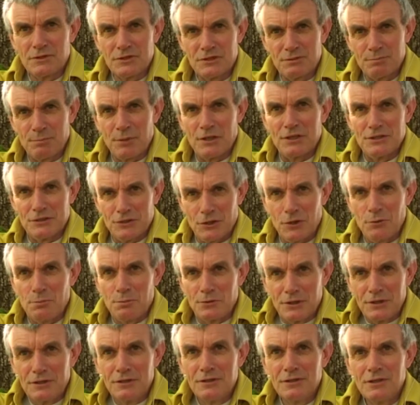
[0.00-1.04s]
space
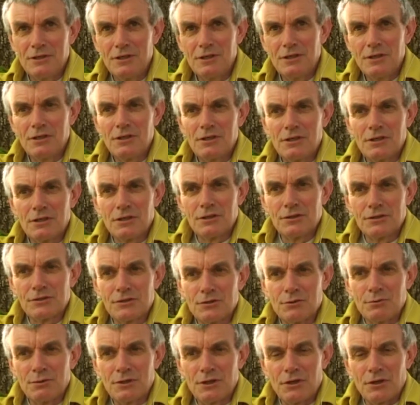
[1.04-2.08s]
opening
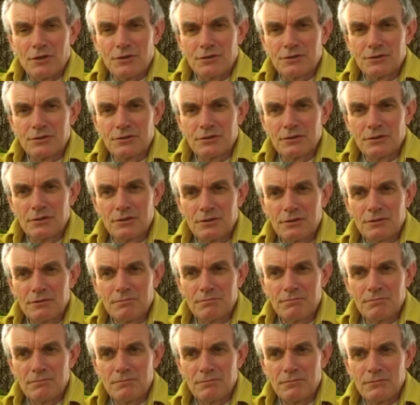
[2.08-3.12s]
until we got to the
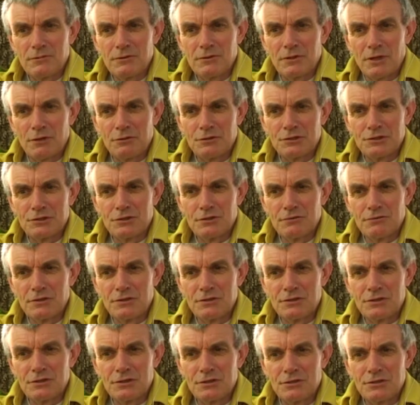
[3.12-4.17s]
notion of
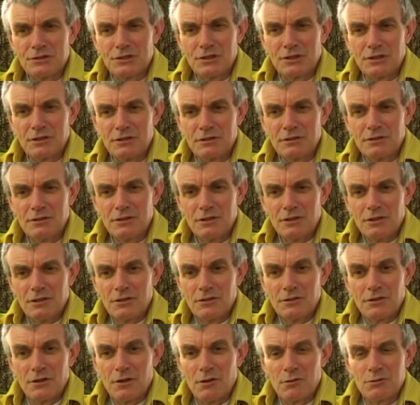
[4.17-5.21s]
introducing
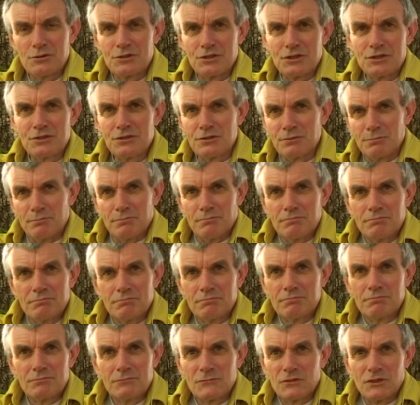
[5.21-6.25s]
the whole system
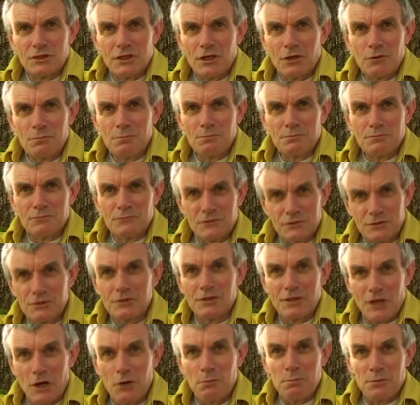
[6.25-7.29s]
to
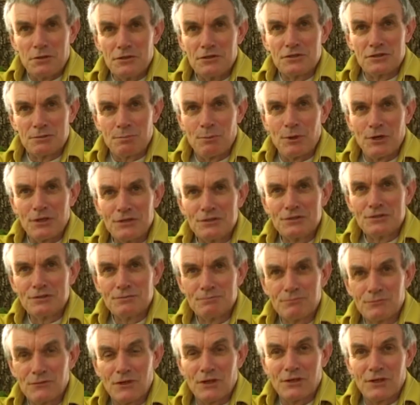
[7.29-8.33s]
the open space,
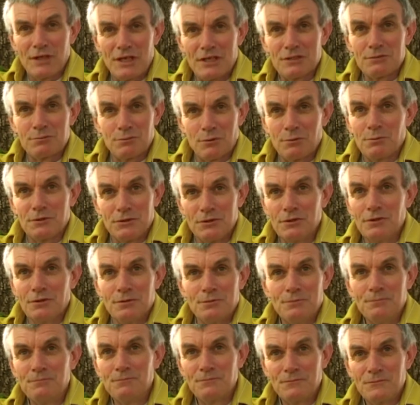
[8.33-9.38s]
and that's what we do.
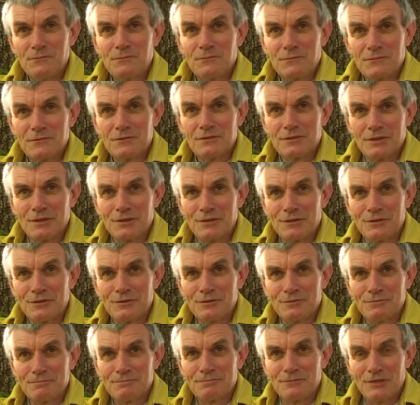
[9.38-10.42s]
So
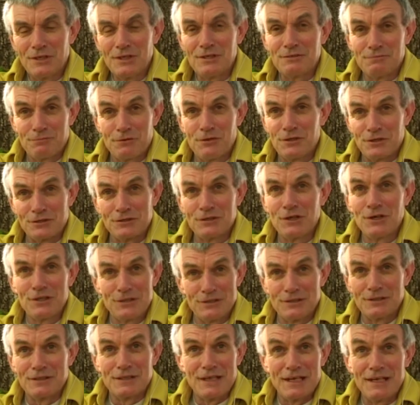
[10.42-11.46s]
yeah, it's very
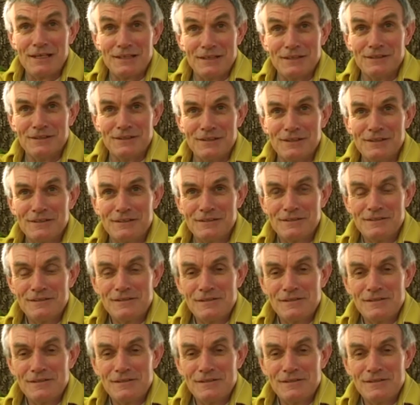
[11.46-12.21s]
exciting getting in there.